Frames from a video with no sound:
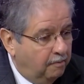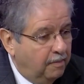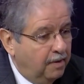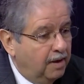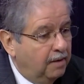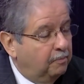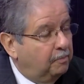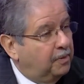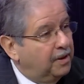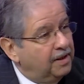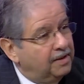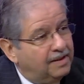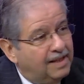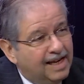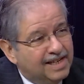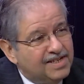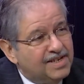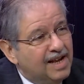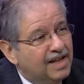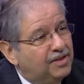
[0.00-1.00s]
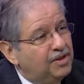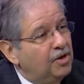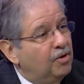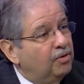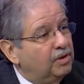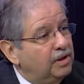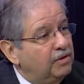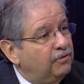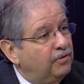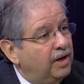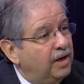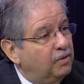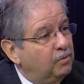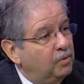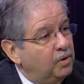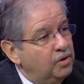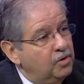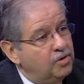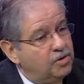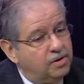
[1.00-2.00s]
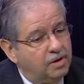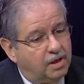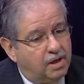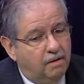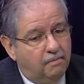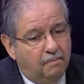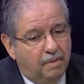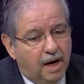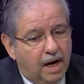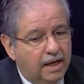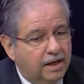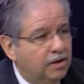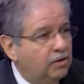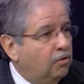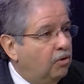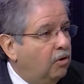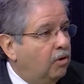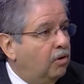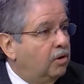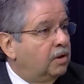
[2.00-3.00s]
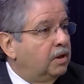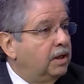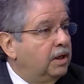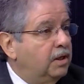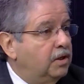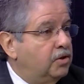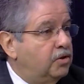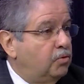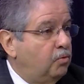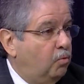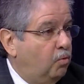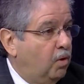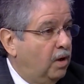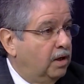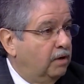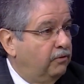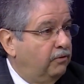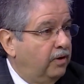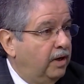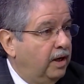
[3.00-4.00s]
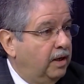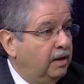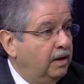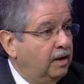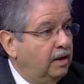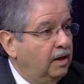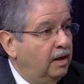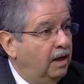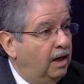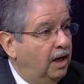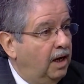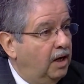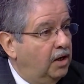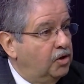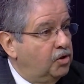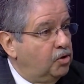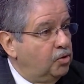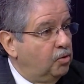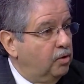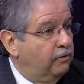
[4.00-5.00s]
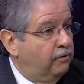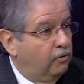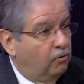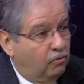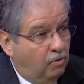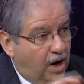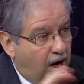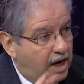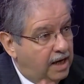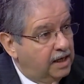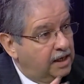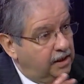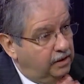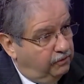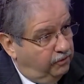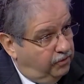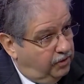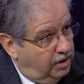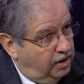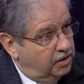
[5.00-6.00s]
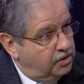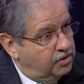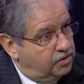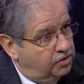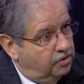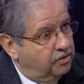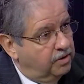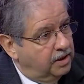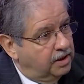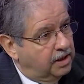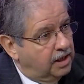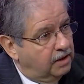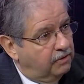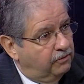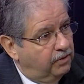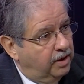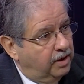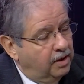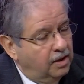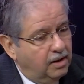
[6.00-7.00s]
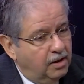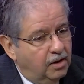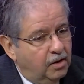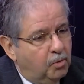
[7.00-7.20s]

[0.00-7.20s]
But that's not the only event. We used to combine it all into one event and do a variety of things during that event.